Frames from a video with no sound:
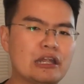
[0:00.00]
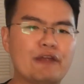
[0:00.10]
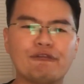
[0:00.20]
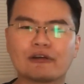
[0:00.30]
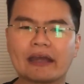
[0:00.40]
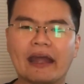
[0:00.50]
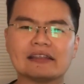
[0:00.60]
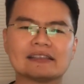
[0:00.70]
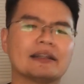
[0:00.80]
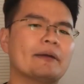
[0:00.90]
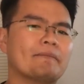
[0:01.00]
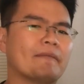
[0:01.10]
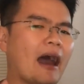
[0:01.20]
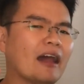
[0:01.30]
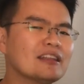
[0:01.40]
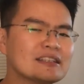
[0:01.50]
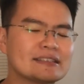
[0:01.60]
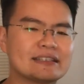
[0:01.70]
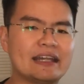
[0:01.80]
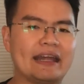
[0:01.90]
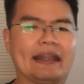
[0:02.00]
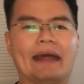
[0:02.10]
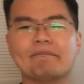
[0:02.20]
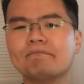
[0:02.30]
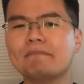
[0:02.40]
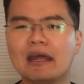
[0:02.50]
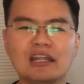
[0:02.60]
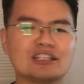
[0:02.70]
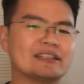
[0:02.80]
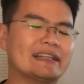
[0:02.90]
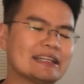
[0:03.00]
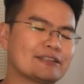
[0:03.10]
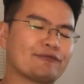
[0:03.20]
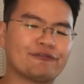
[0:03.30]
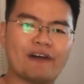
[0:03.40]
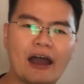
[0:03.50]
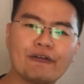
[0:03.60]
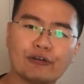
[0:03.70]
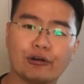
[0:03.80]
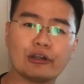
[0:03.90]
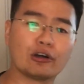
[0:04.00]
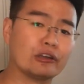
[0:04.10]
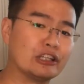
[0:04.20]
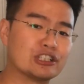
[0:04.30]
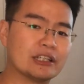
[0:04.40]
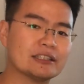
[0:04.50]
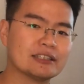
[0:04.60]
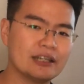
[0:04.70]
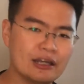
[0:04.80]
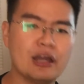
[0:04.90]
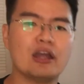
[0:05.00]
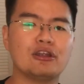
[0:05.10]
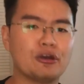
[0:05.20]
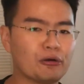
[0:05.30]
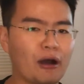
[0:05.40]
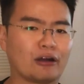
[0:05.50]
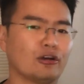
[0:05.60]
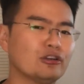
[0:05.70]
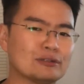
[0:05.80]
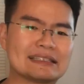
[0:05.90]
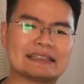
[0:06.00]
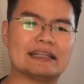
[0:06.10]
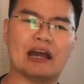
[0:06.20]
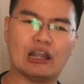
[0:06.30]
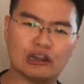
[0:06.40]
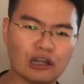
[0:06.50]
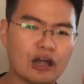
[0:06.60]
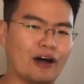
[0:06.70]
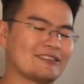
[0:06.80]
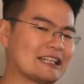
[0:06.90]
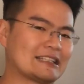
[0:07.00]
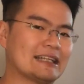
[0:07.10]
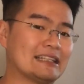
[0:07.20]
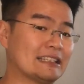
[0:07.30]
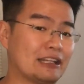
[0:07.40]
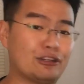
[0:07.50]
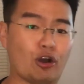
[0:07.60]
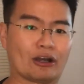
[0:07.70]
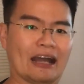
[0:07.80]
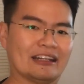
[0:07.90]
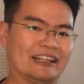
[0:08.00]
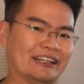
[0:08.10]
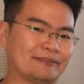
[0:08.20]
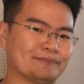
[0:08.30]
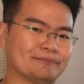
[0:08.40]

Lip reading: If you can understand and manage these 5 growing conditions, you are going to see a lot of success in your gardening.